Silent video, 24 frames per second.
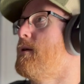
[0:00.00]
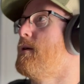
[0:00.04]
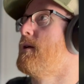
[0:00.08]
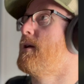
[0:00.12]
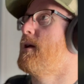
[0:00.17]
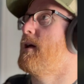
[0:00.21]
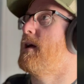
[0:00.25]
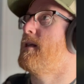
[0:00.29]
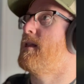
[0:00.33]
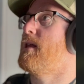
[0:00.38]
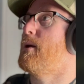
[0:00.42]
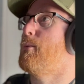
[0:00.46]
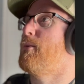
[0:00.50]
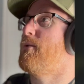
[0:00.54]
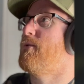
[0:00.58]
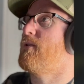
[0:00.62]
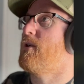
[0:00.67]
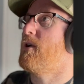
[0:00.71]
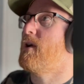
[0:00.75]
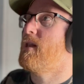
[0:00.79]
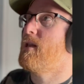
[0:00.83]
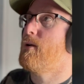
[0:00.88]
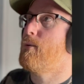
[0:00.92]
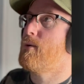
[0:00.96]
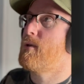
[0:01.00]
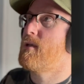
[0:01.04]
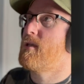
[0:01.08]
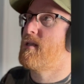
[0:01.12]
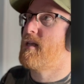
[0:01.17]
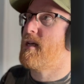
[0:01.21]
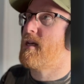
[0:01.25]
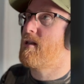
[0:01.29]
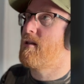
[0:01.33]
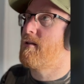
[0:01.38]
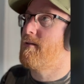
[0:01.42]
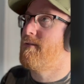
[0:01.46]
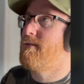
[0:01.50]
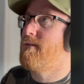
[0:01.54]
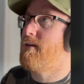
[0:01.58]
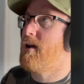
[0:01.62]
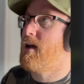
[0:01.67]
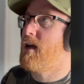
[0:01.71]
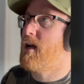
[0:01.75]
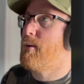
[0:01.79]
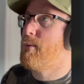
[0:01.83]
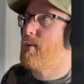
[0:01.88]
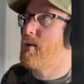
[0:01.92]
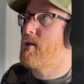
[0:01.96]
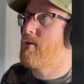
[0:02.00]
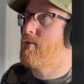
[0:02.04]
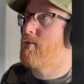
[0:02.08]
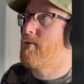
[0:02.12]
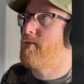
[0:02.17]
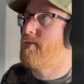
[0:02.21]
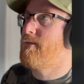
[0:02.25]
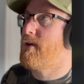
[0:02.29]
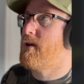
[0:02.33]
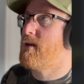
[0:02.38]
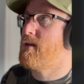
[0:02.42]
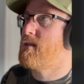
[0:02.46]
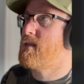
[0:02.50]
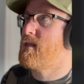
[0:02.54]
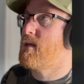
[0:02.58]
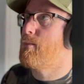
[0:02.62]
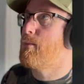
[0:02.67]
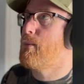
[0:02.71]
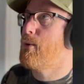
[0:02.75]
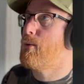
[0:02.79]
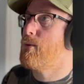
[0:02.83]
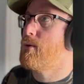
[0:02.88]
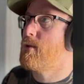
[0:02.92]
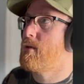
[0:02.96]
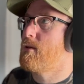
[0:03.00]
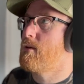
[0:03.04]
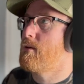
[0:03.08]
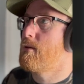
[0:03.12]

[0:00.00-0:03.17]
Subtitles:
And then we've got a little signifier with the reverse symbols.